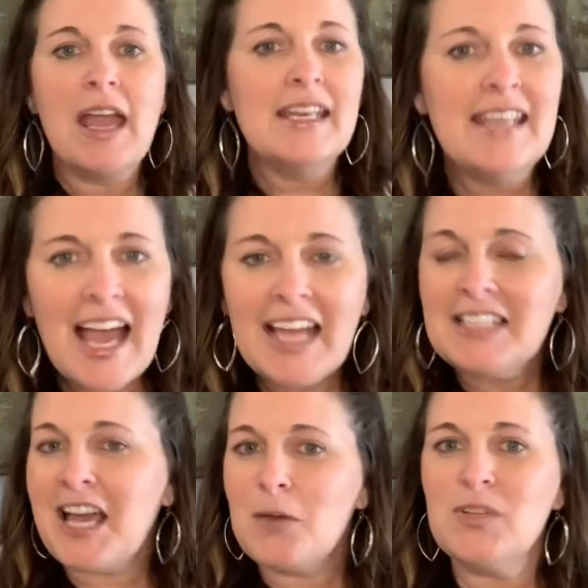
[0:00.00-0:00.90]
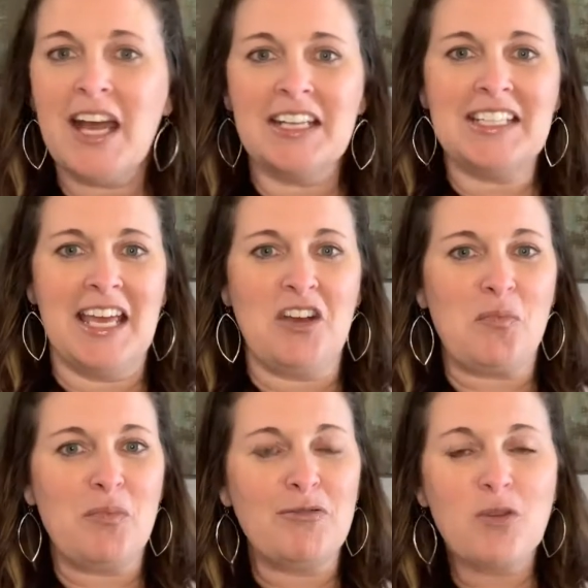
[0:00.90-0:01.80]
9 times out of 10,
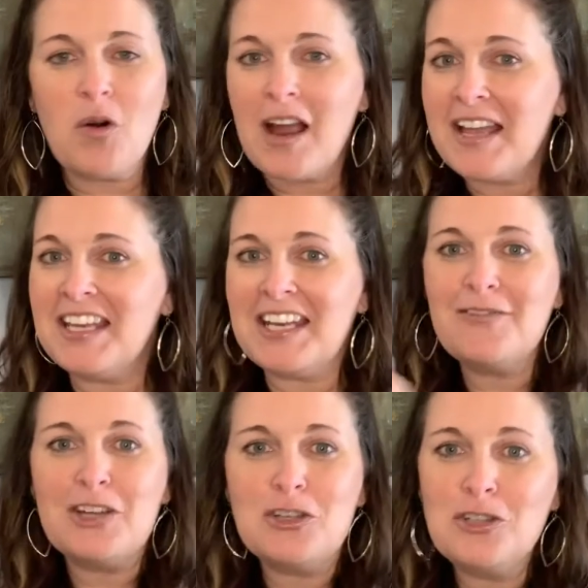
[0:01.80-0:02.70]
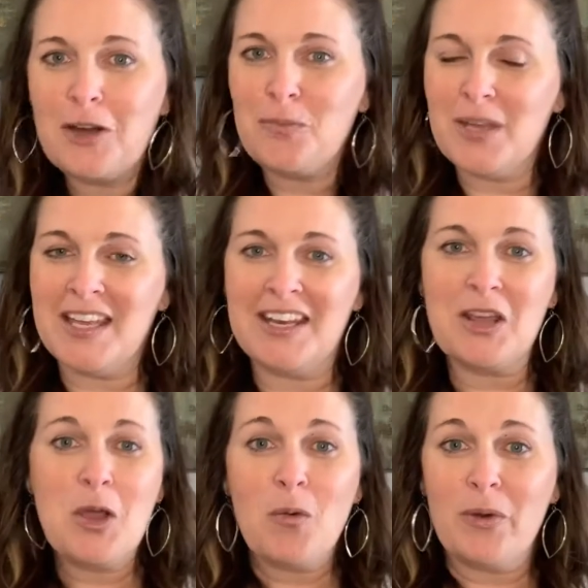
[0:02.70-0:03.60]
before I can even jump in
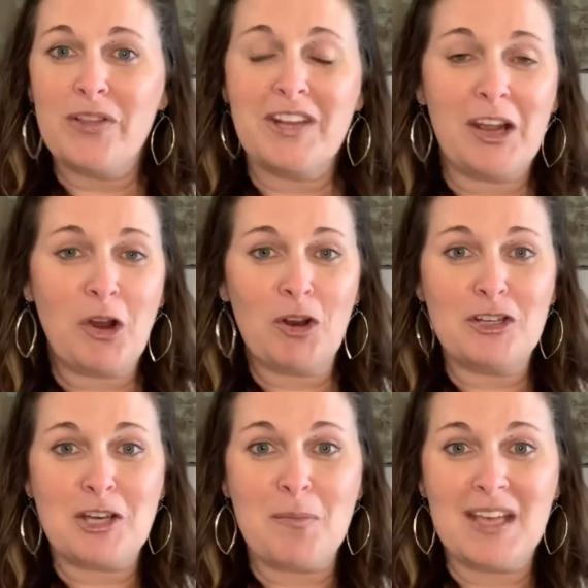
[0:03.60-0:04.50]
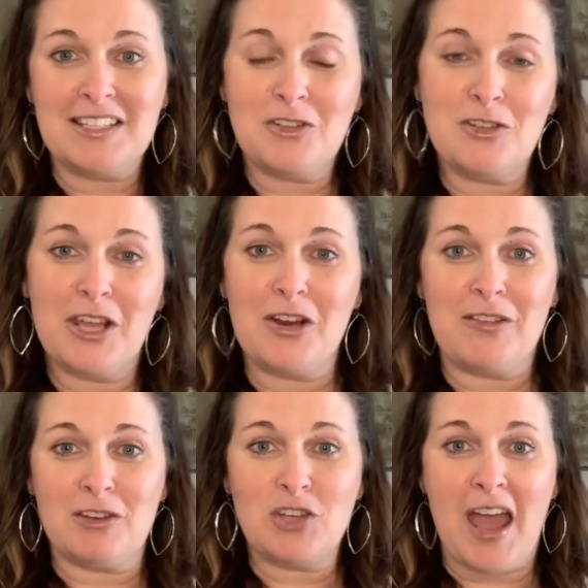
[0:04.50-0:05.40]
with an encouraging message there in
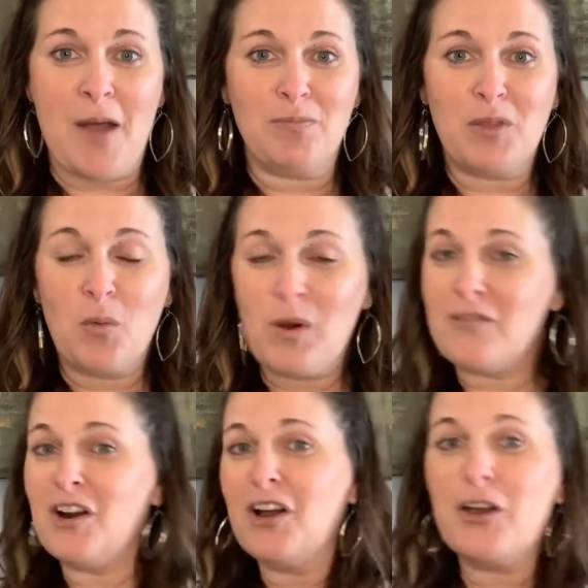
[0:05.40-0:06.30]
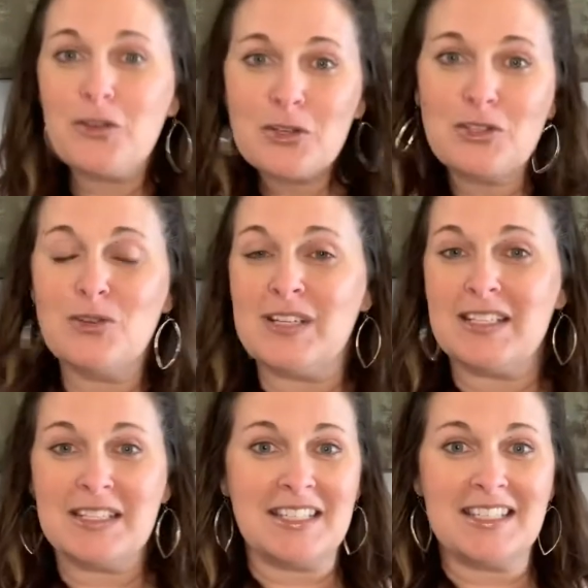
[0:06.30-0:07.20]
the chat, one of our other
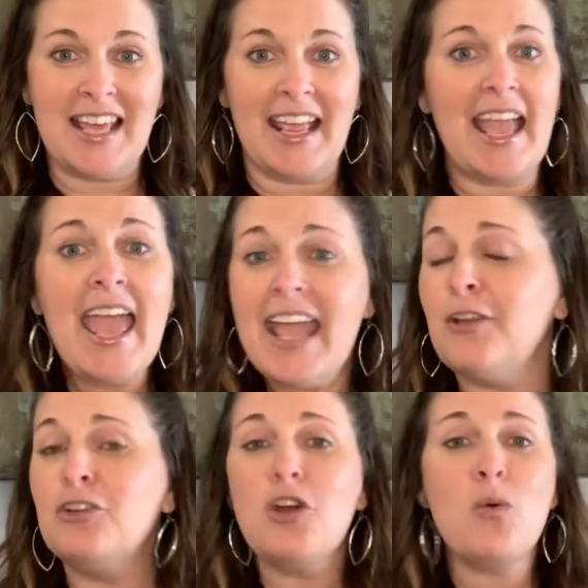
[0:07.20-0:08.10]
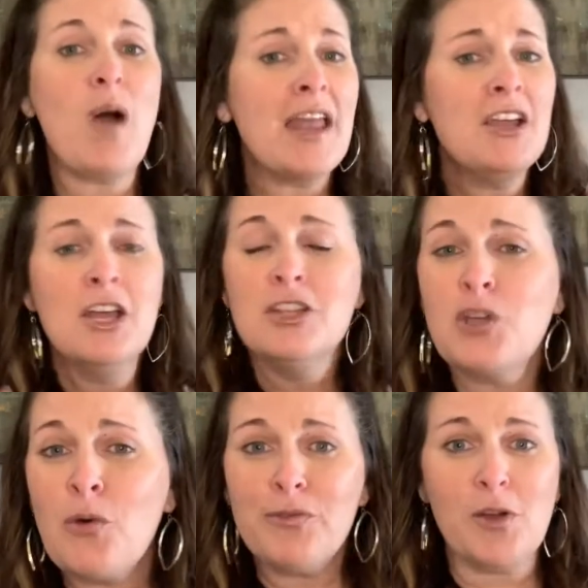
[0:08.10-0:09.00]
students is saying, hey, you know what?
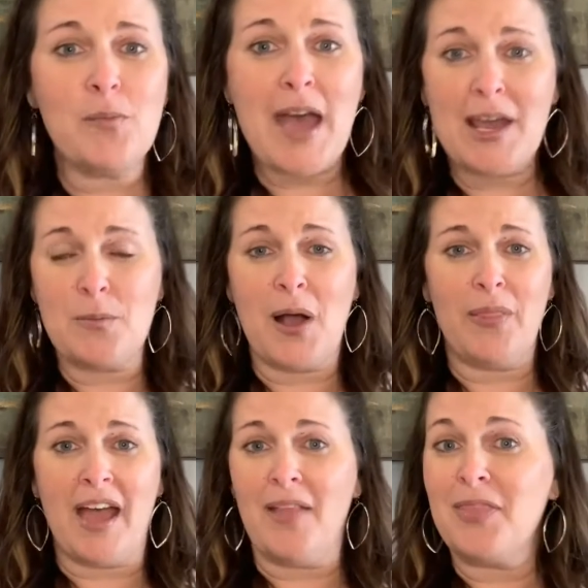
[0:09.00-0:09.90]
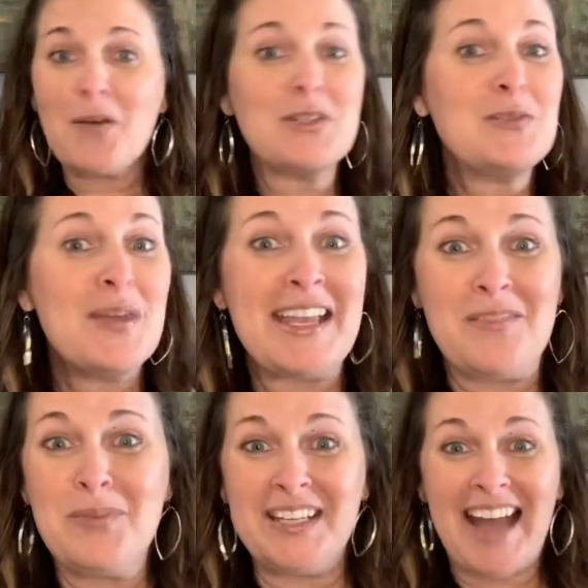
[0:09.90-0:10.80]
Don't feel bad about that. That was
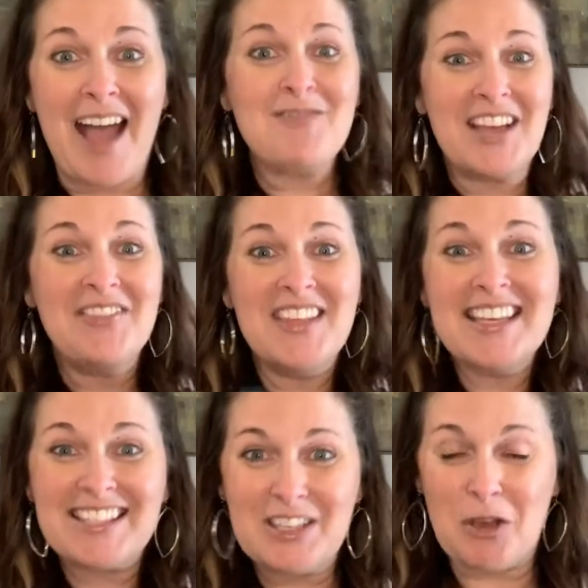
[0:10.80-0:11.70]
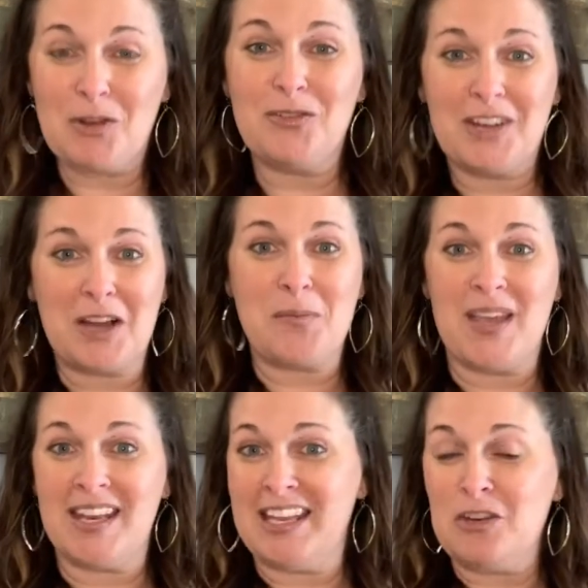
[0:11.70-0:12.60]
me, but I've done this to overcome
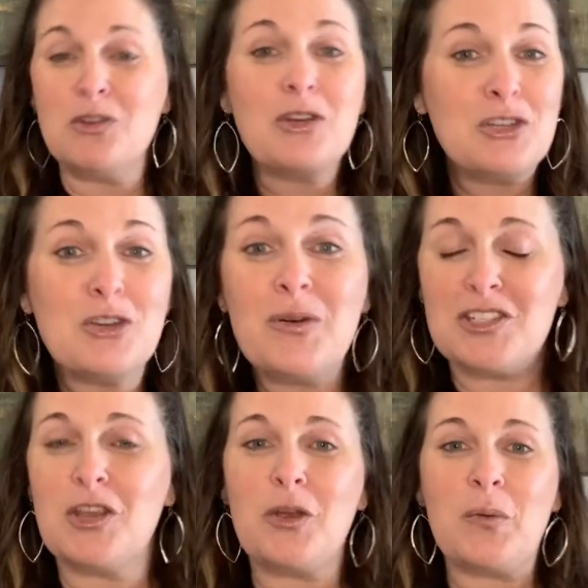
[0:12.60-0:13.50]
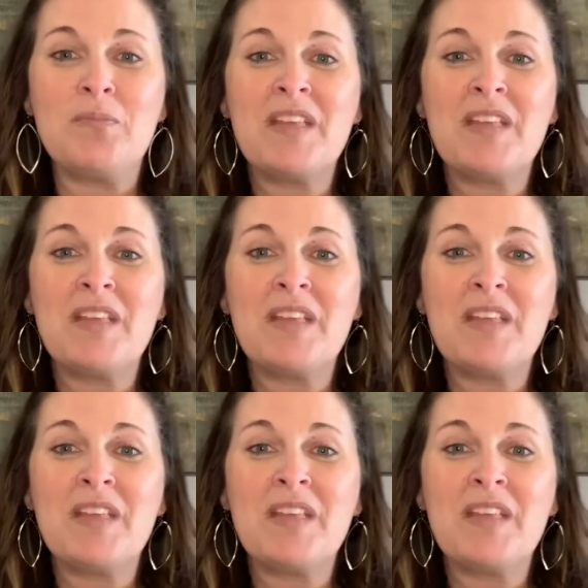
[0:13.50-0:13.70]
it, and you can do it too.